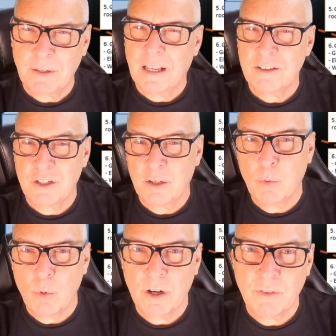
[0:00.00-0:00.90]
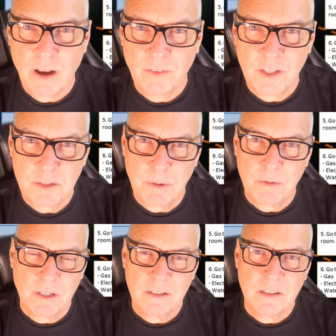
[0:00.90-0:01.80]
being actually walking around these
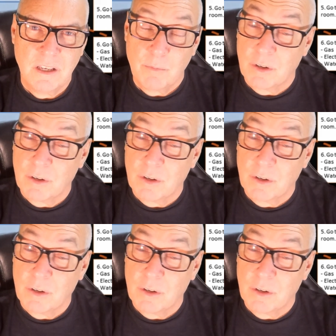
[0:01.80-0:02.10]
buildings.